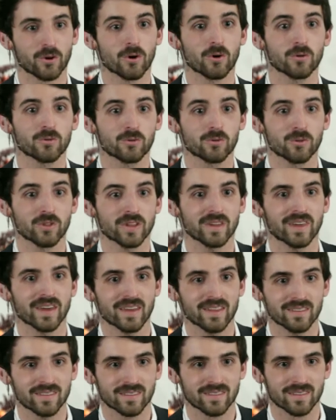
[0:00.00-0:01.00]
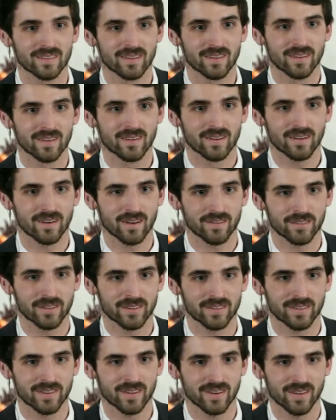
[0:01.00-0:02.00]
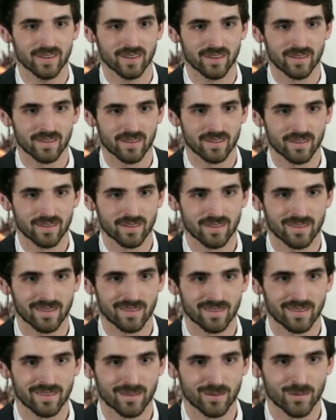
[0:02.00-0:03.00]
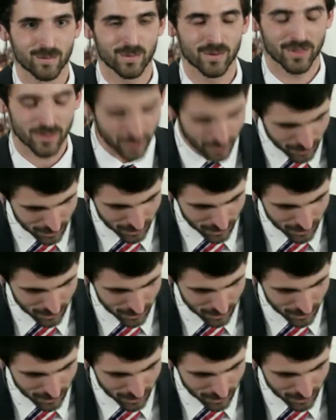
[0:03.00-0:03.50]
to go through the gates of the city. But then